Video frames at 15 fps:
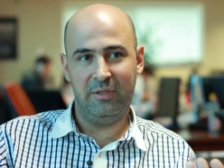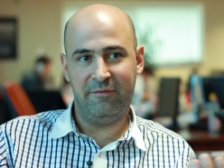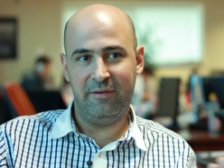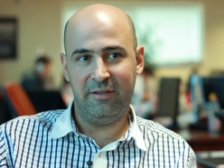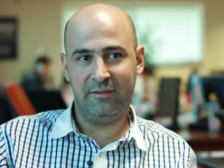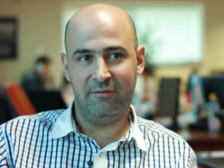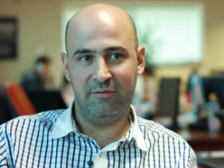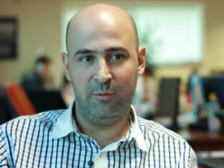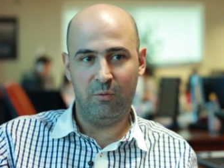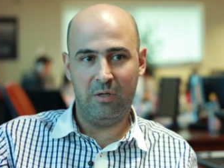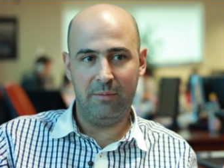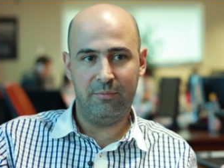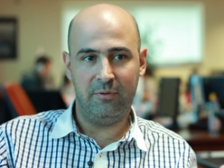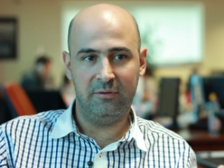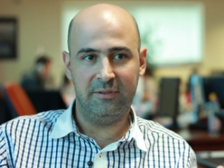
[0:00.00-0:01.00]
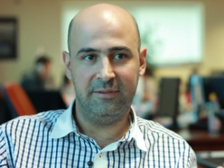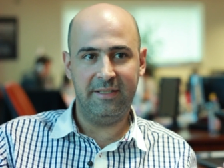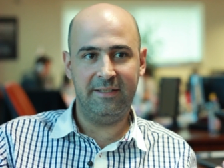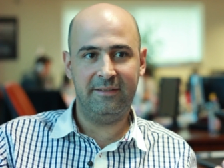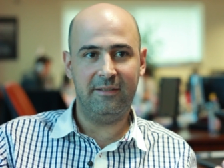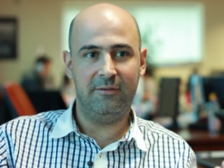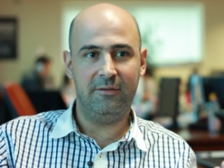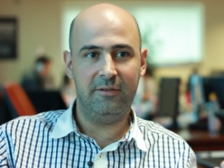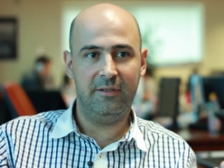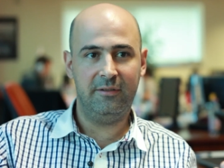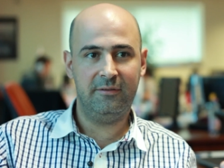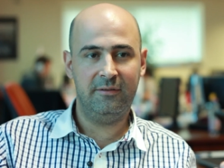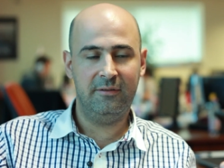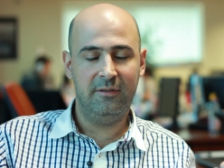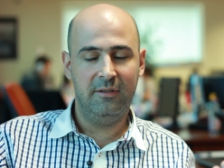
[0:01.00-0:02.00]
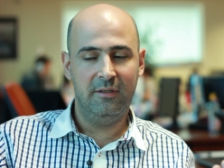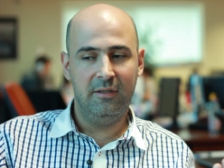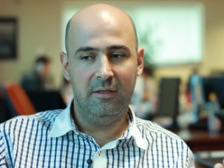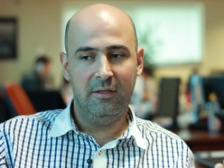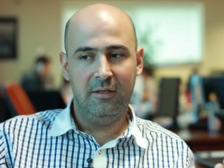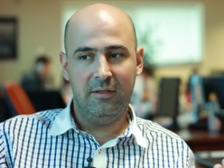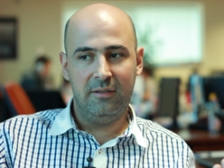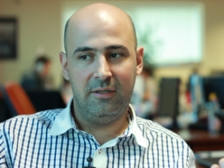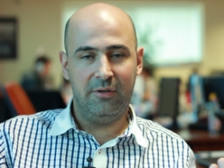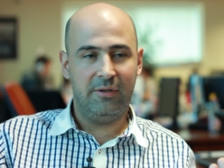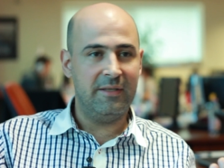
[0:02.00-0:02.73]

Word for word: effectively wipe all the data on it. Now, you